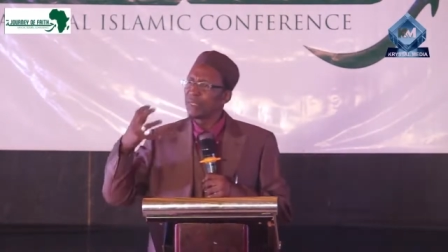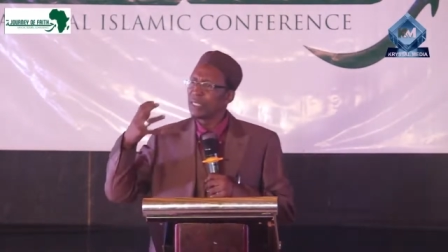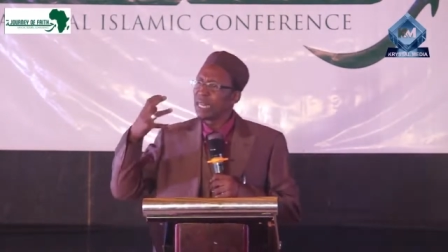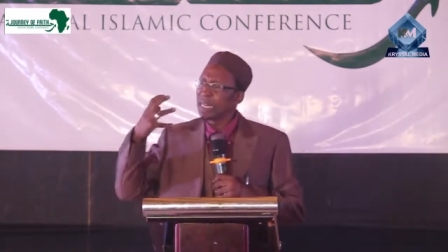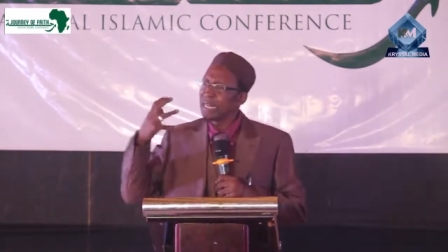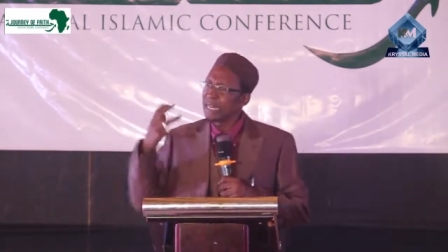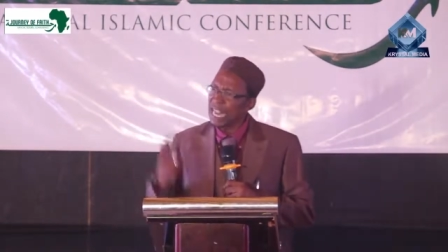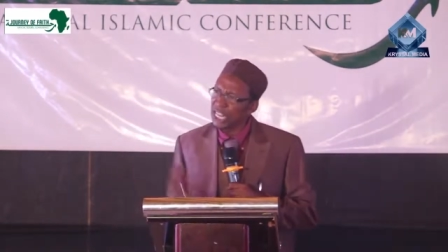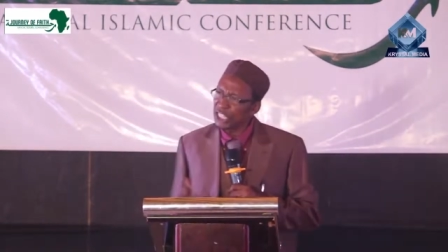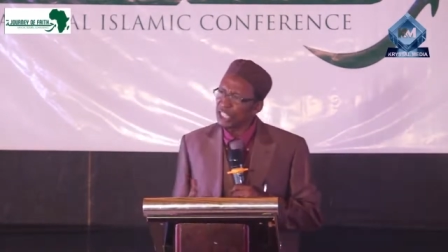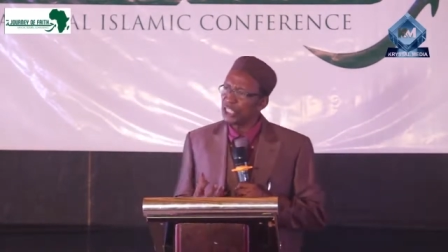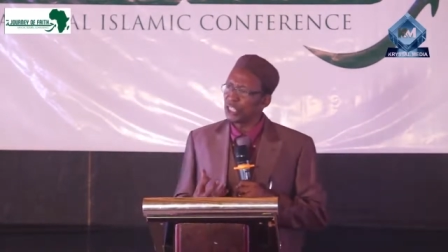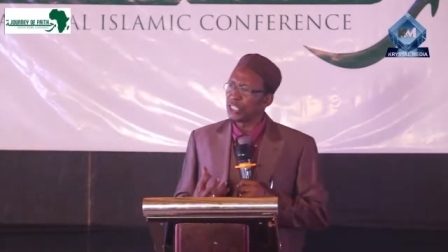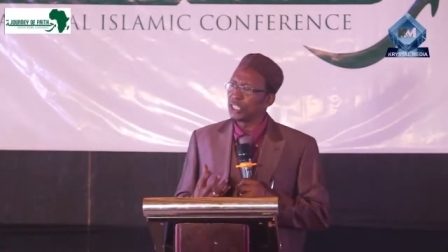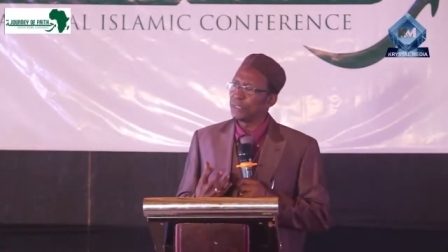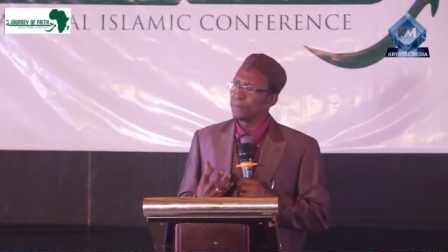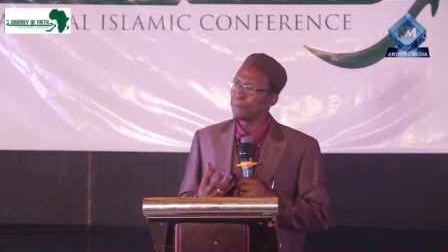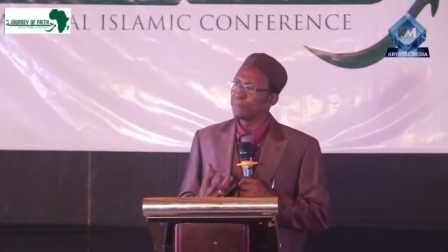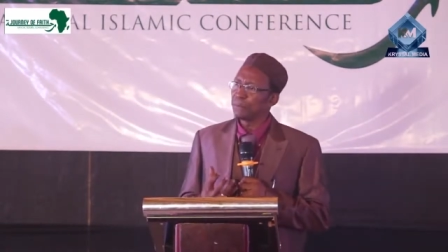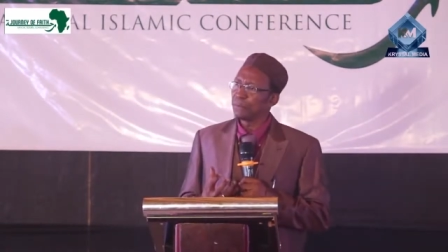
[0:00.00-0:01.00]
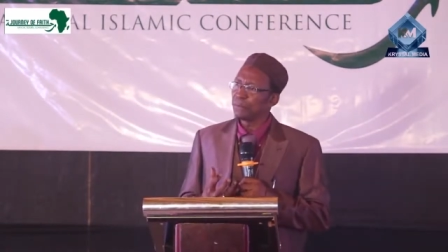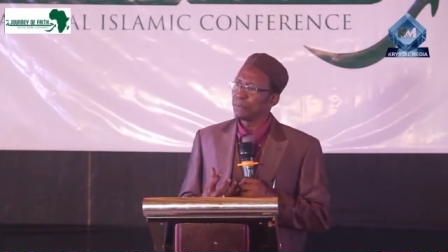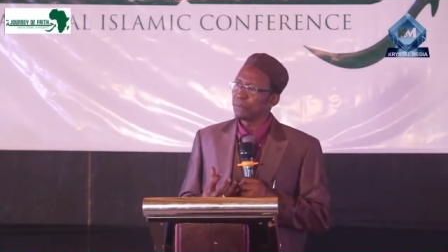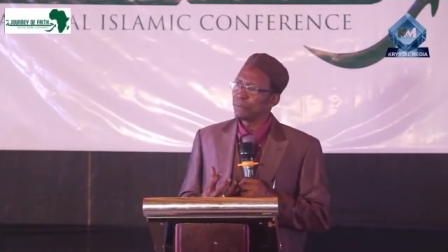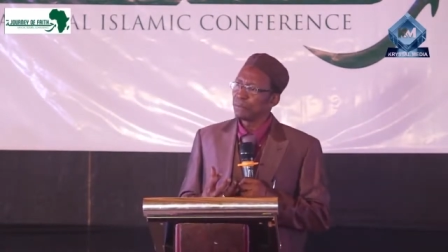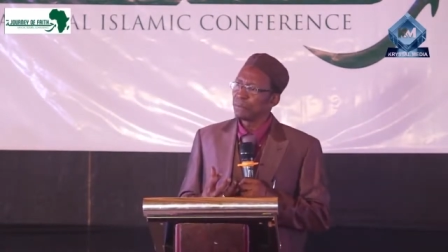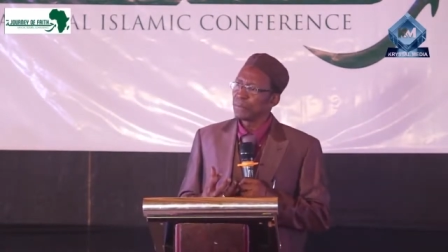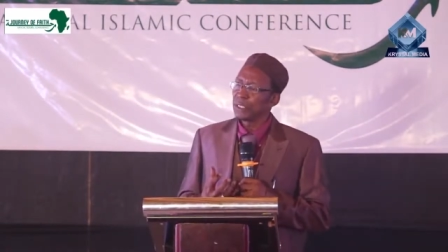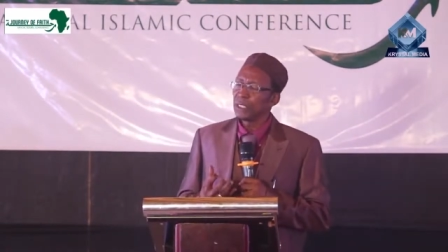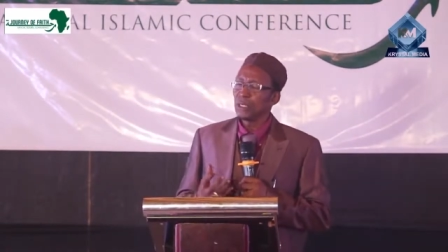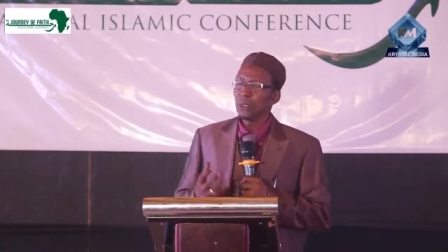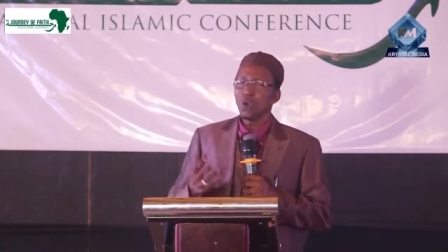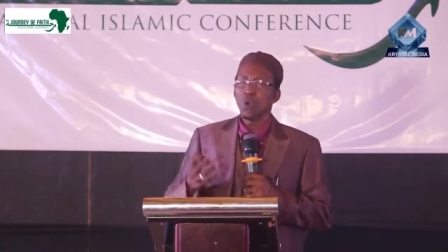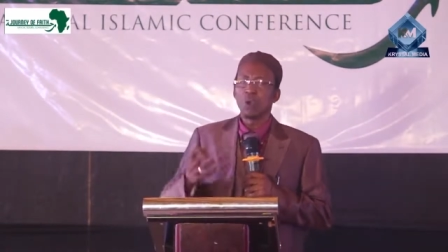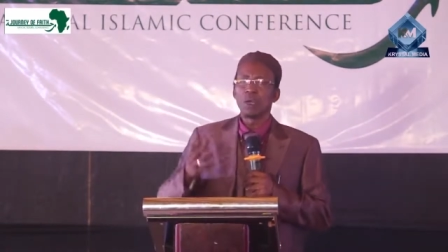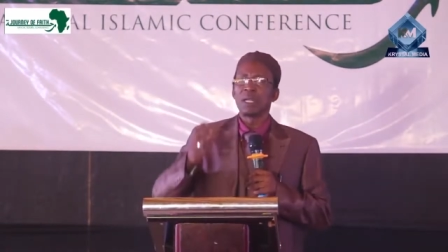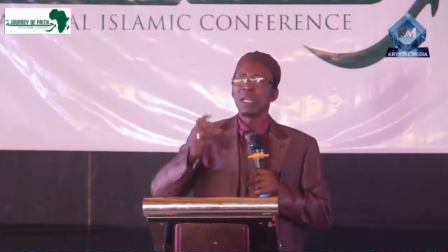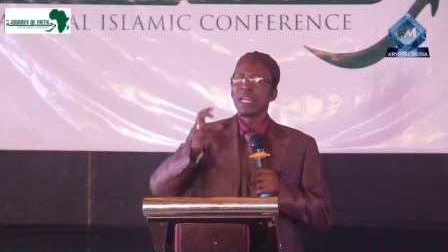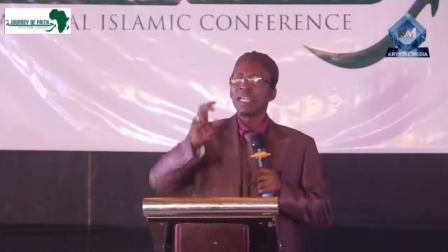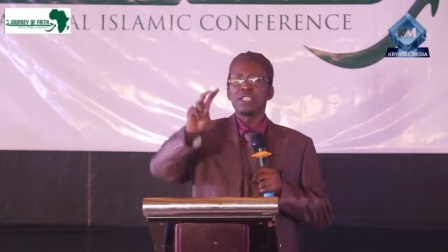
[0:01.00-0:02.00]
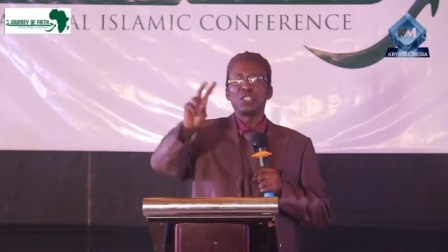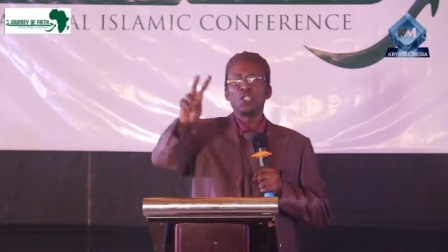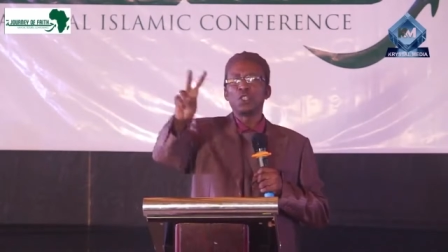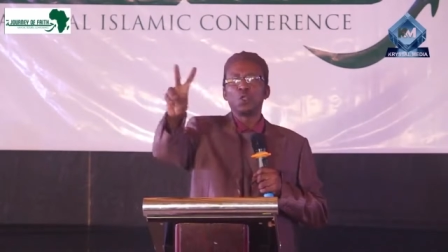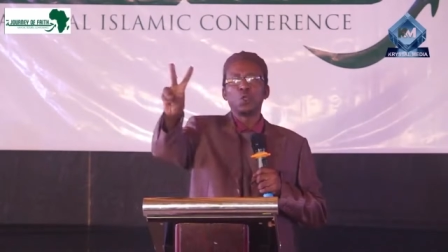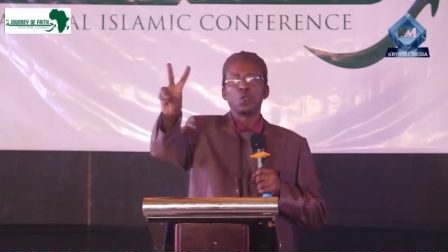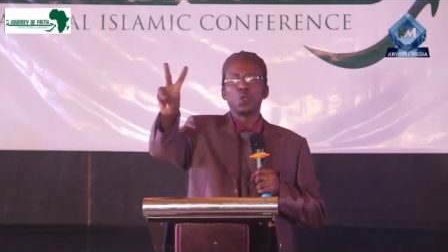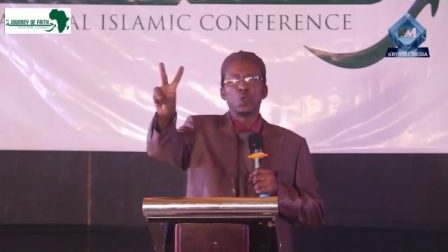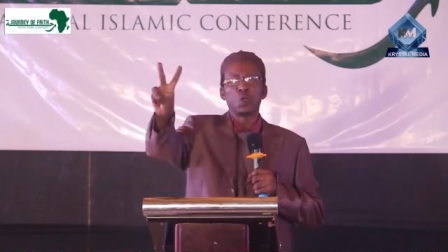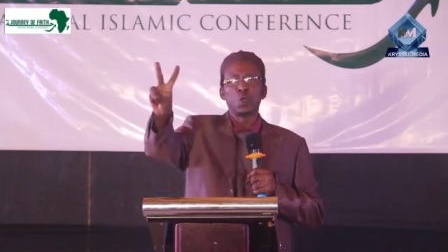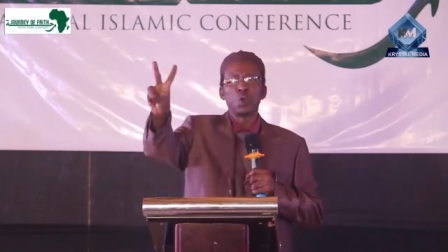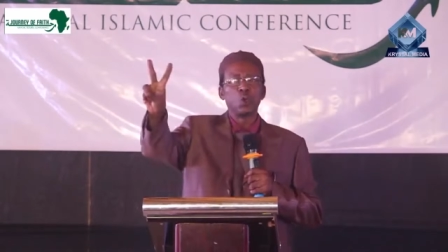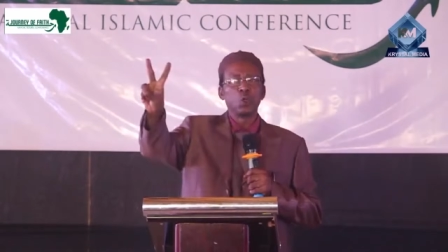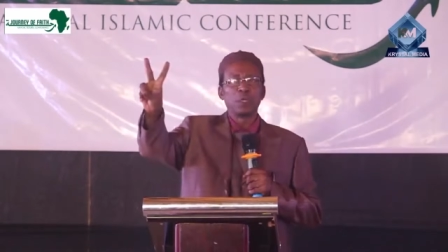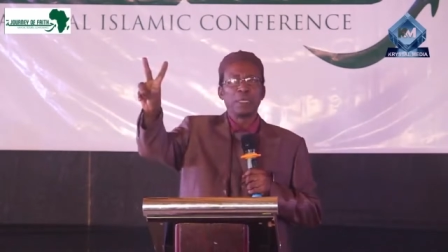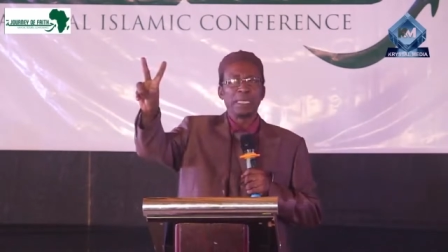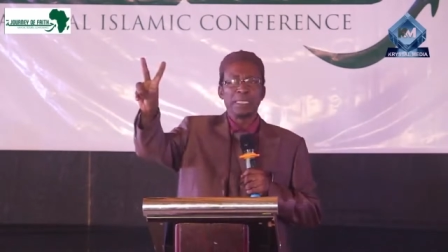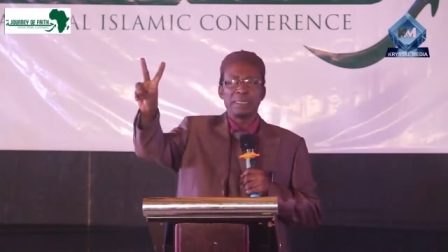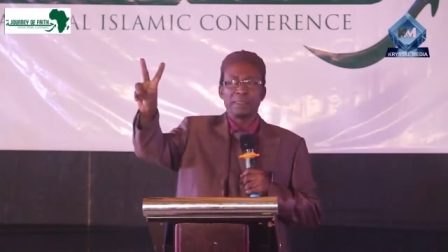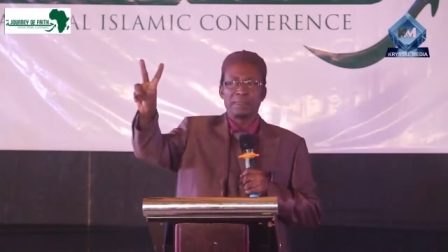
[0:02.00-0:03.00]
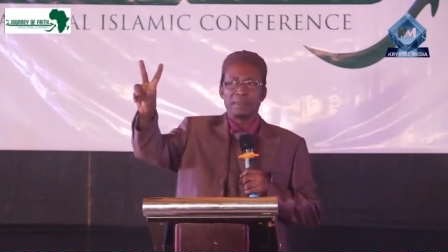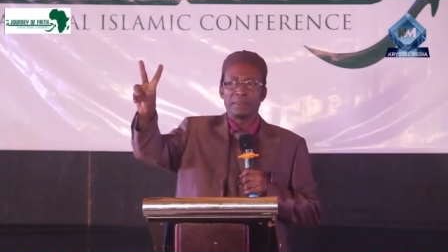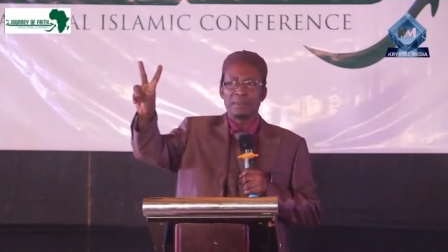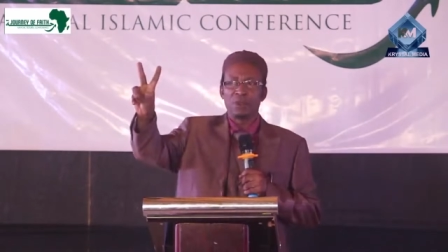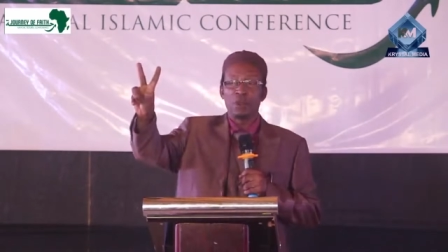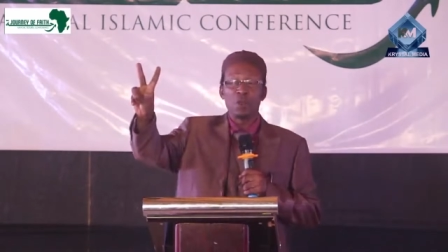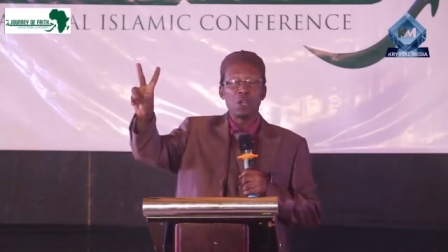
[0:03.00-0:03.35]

the nation unless you do two things?